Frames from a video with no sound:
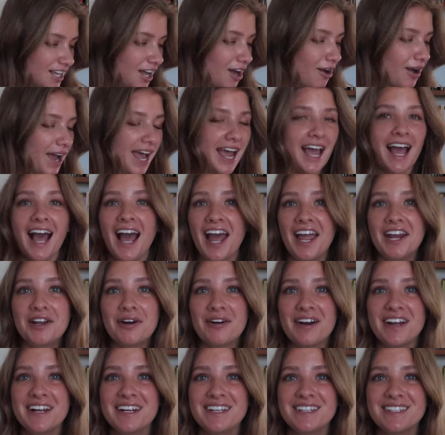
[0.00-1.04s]
Okay, I
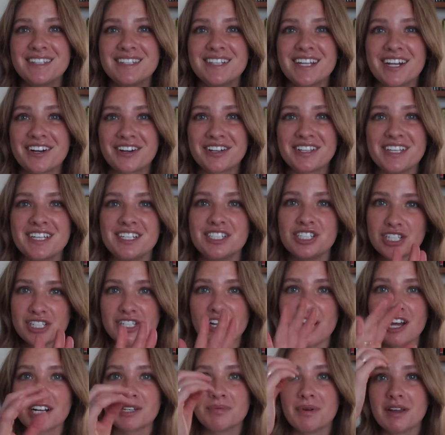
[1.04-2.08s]
know I literally
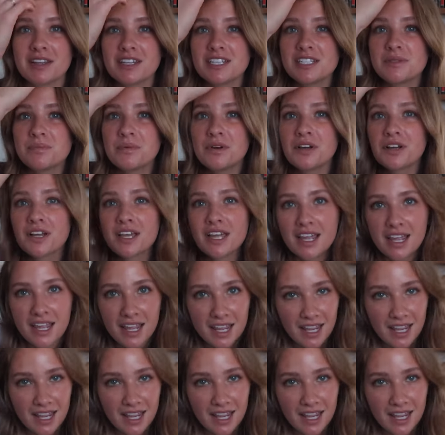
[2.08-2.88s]
just talked about this book